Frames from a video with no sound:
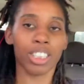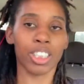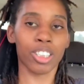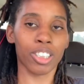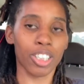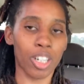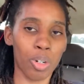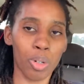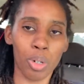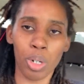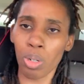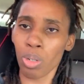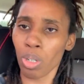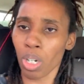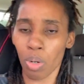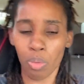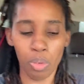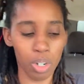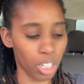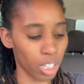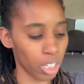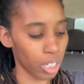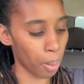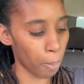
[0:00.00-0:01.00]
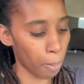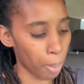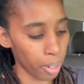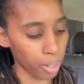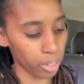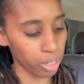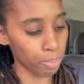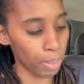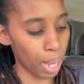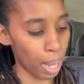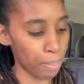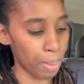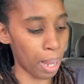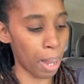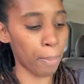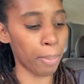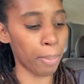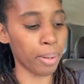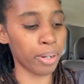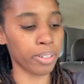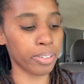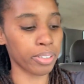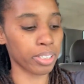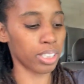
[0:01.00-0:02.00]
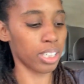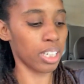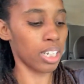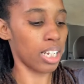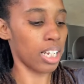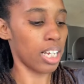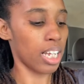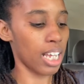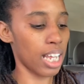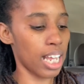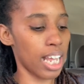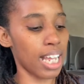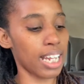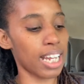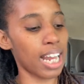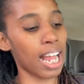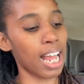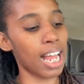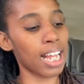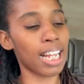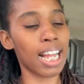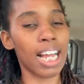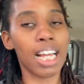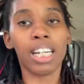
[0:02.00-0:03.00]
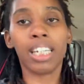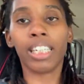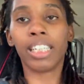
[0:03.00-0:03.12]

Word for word: years old. We don't want a little purse, backpack purse. And I got her